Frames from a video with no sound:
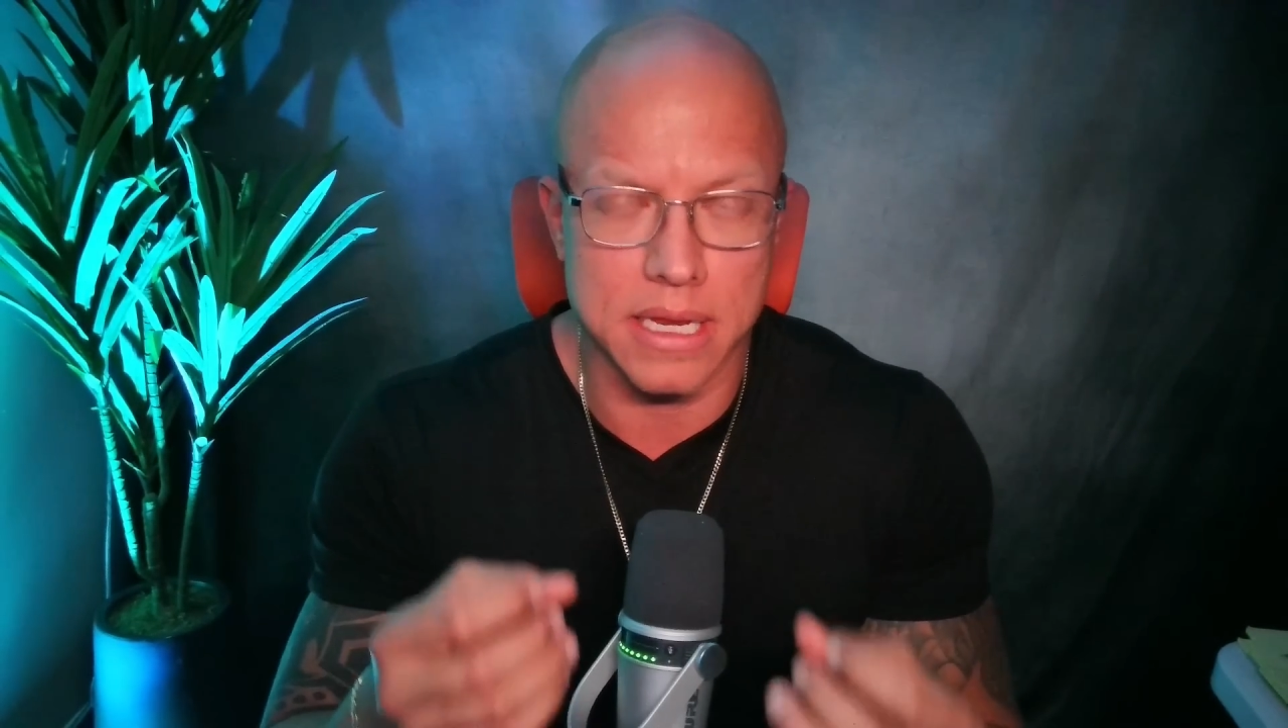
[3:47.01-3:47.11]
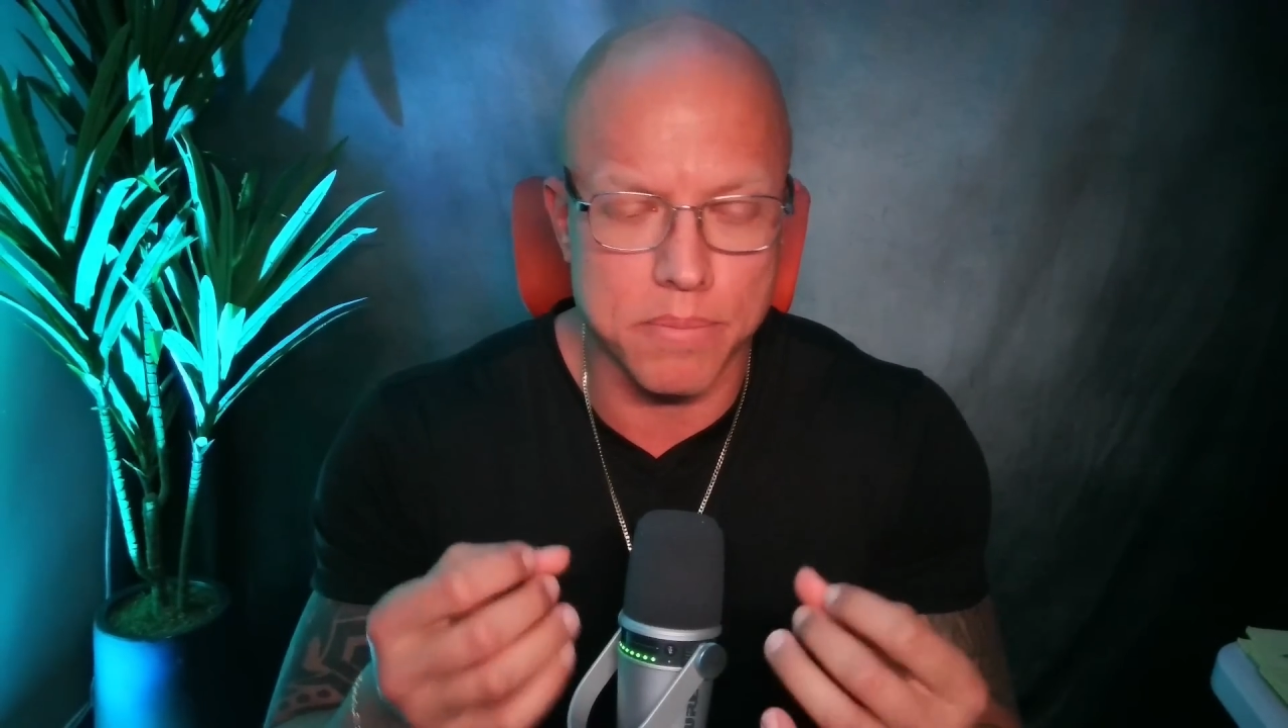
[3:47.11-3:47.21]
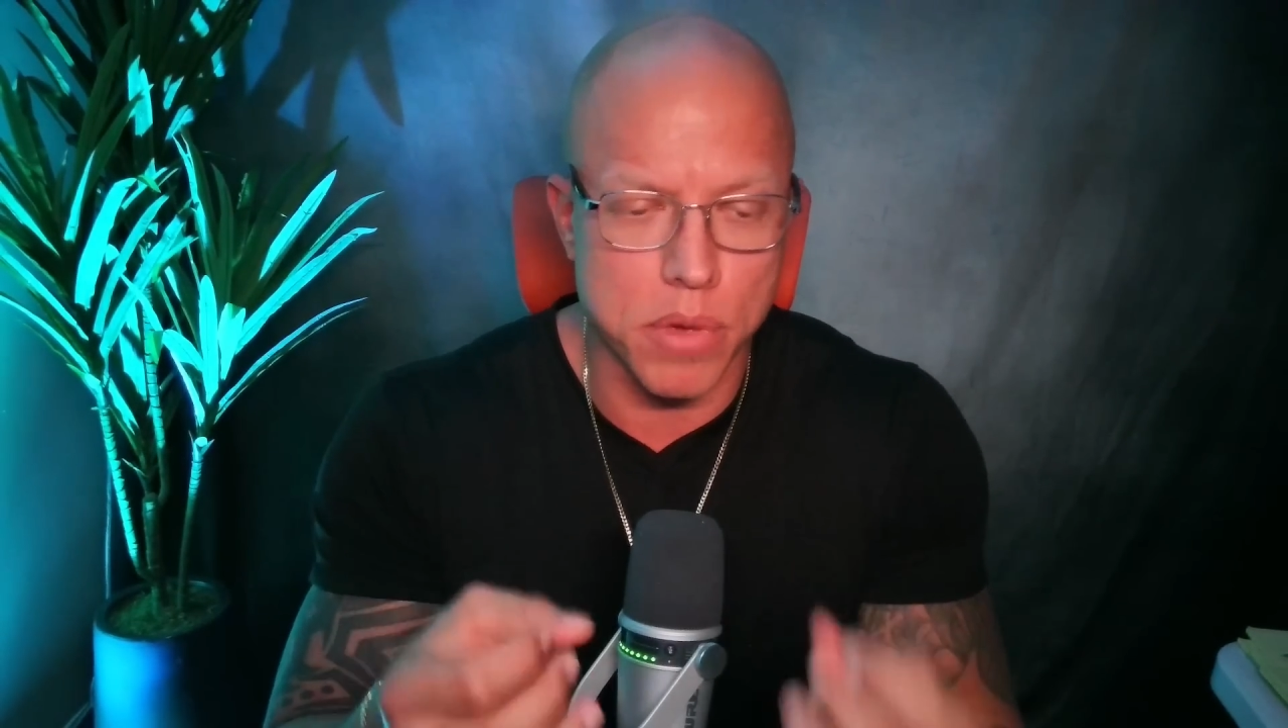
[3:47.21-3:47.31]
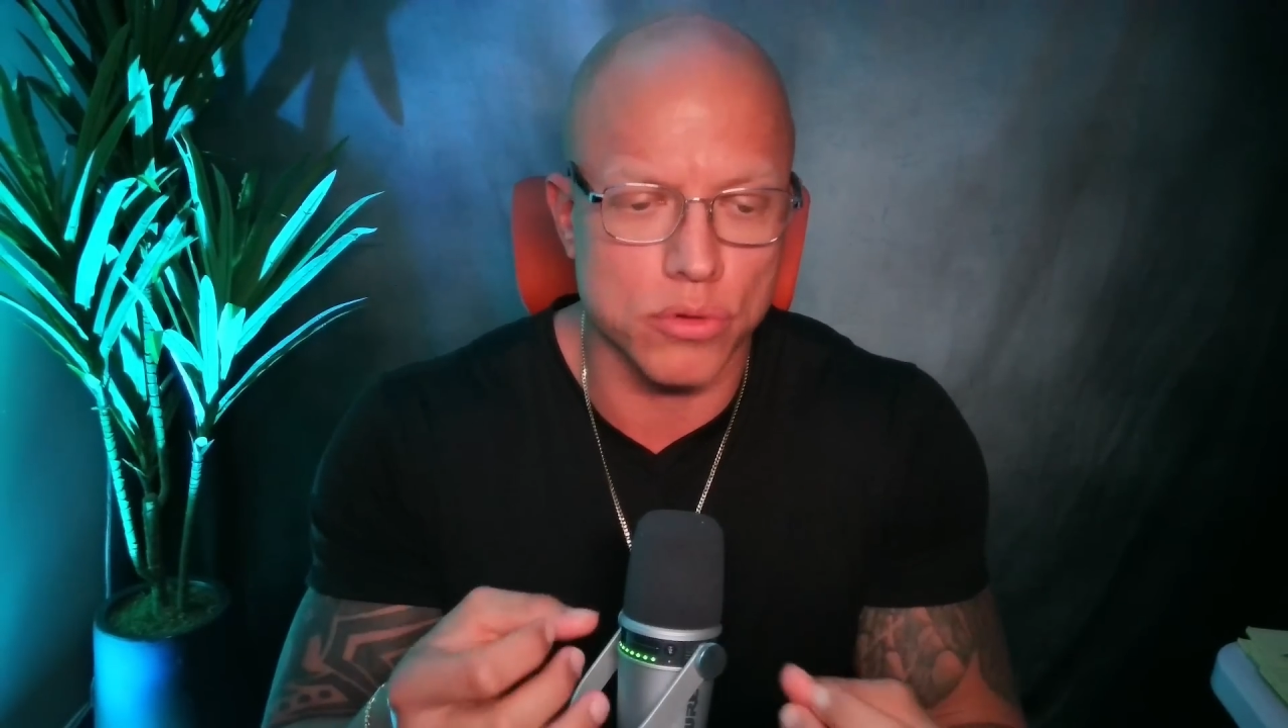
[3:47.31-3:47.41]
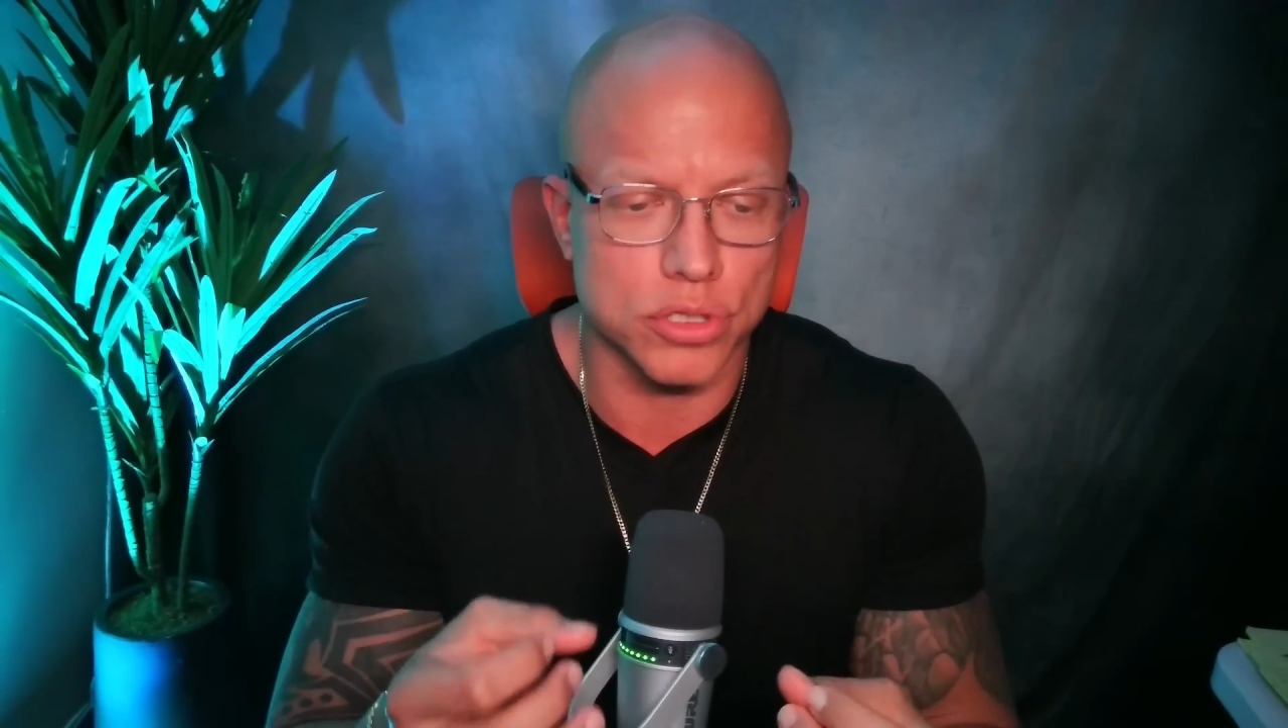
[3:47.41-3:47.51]

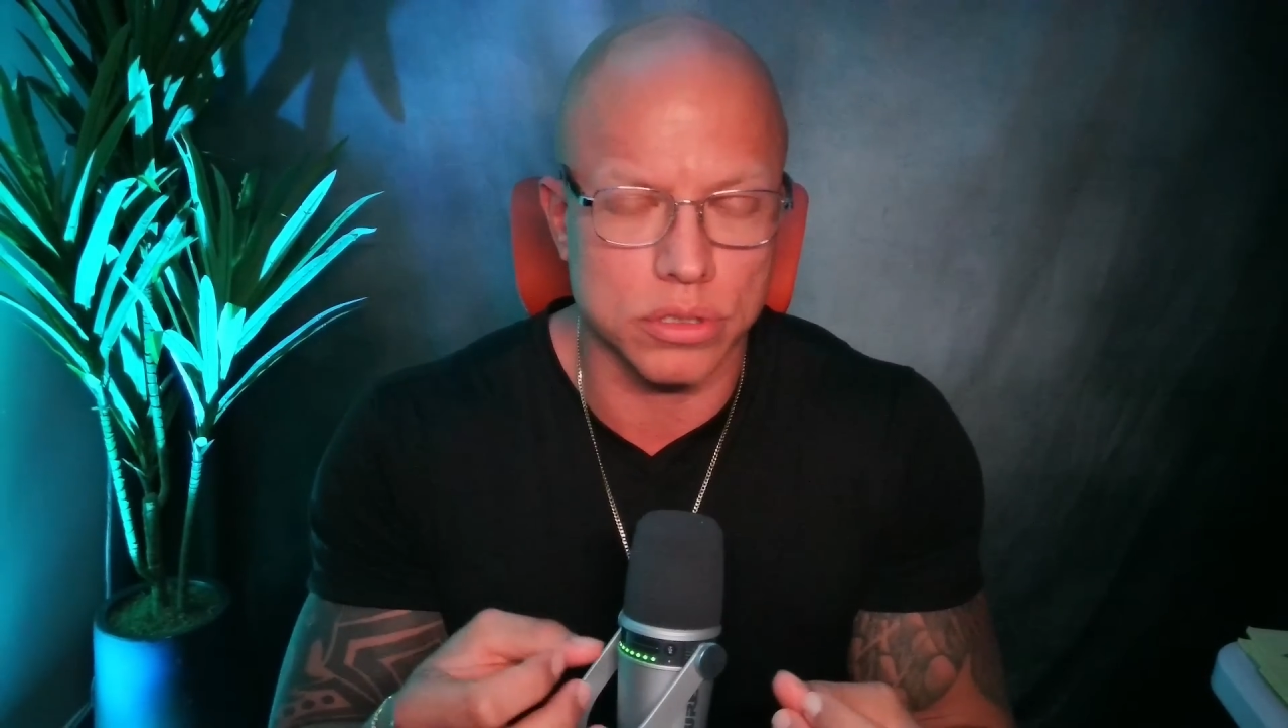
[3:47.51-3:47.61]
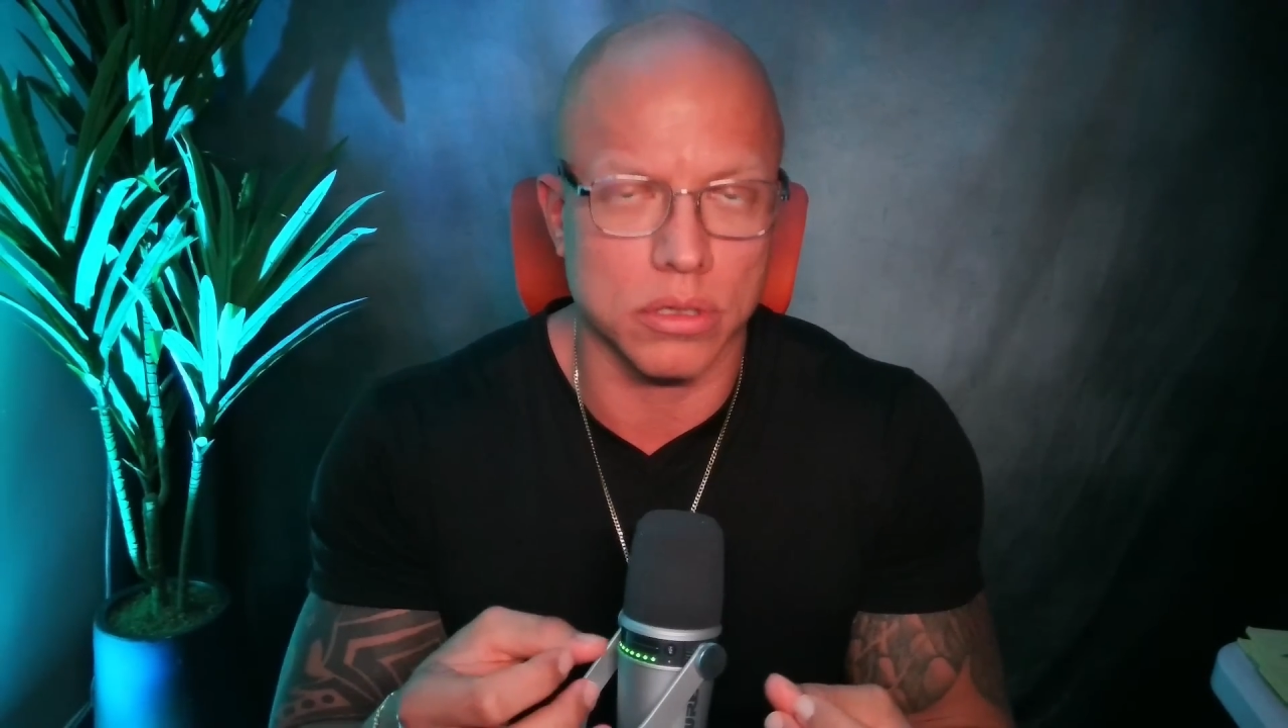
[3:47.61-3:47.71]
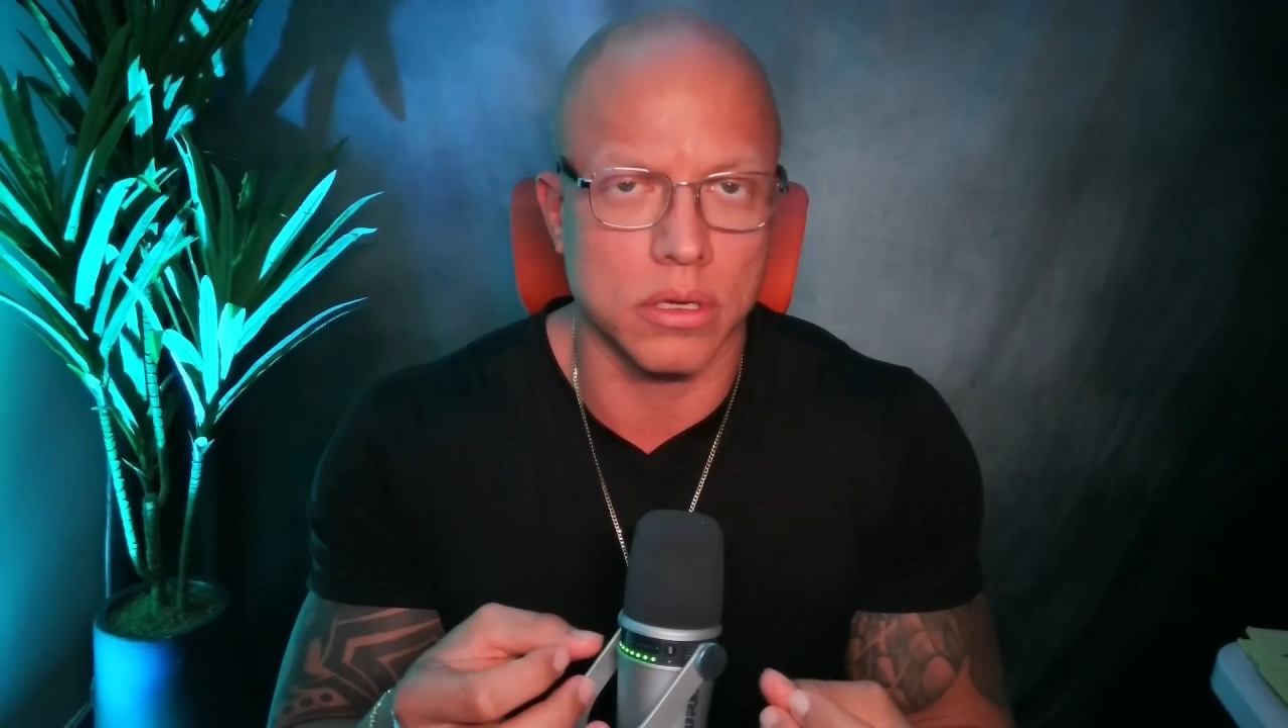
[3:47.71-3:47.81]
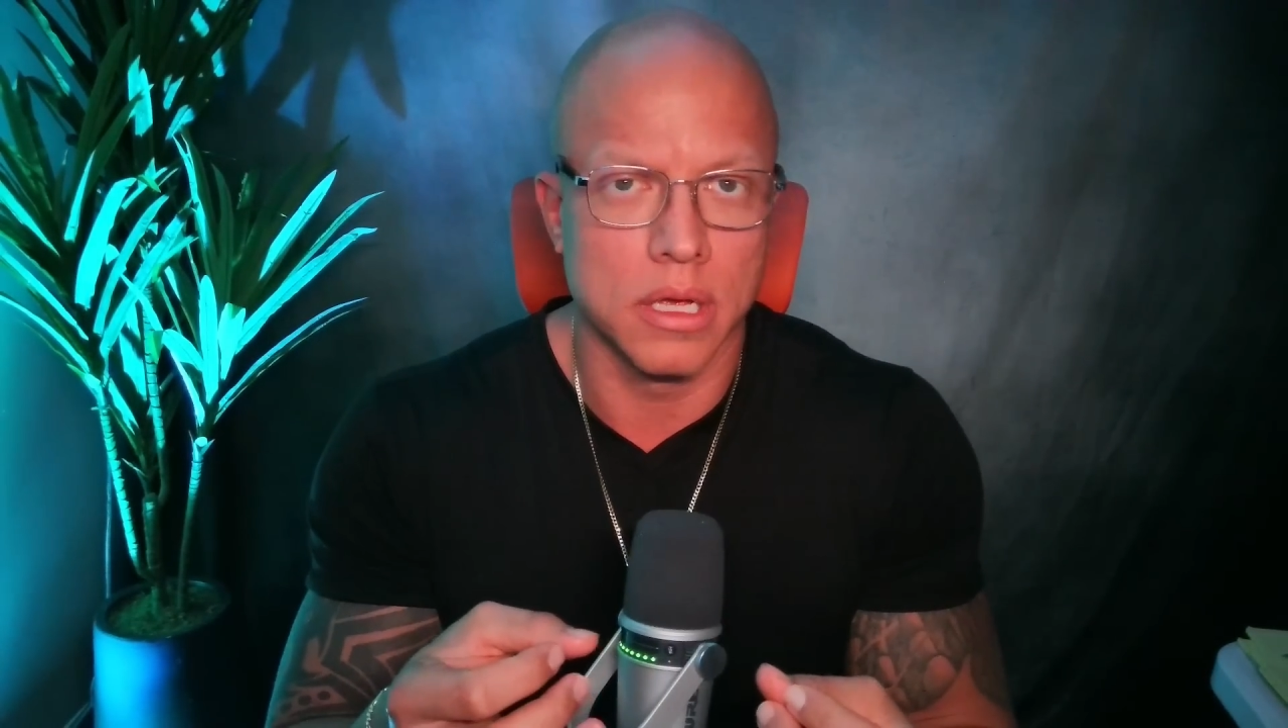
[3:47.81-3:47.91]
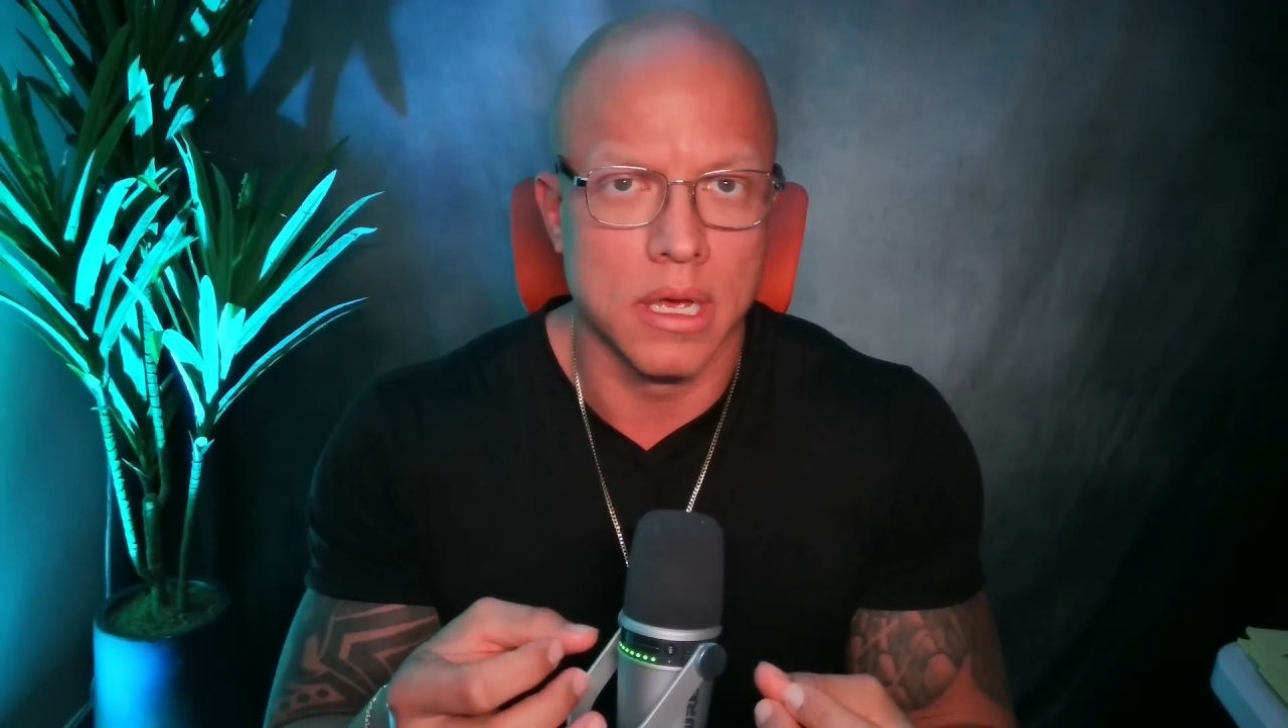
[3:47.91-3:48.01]

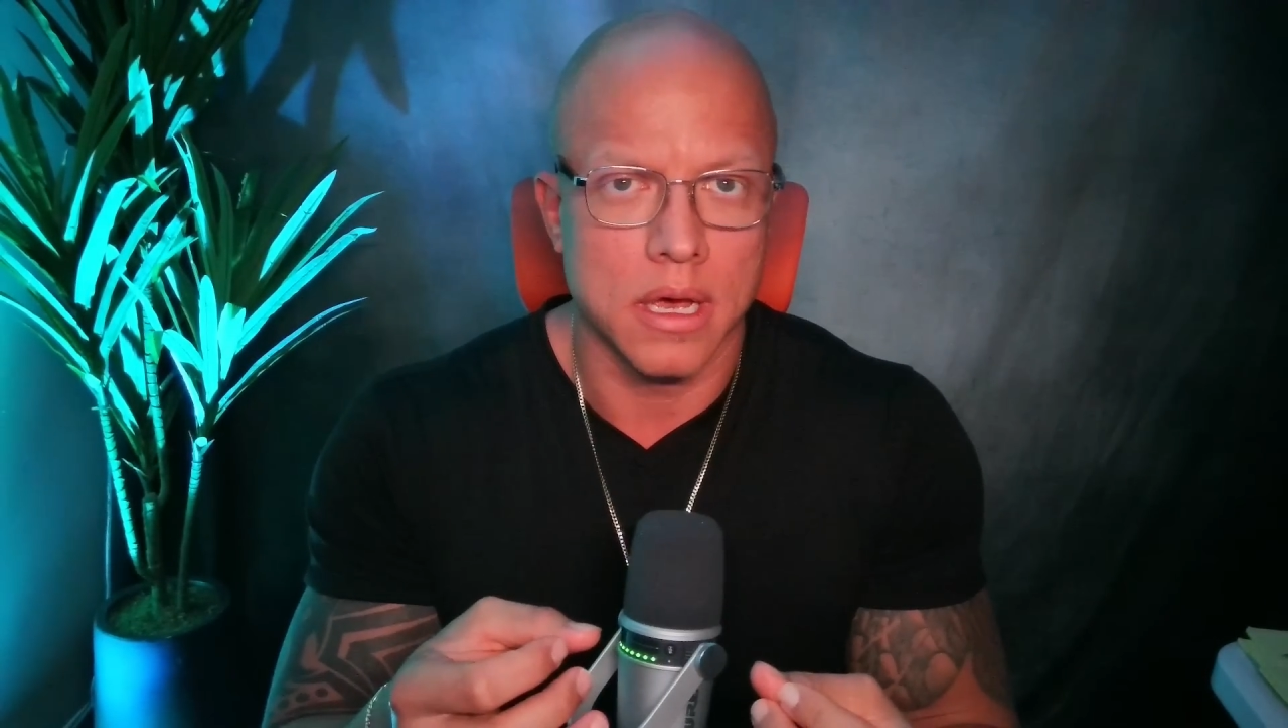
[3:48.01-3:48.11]
emotional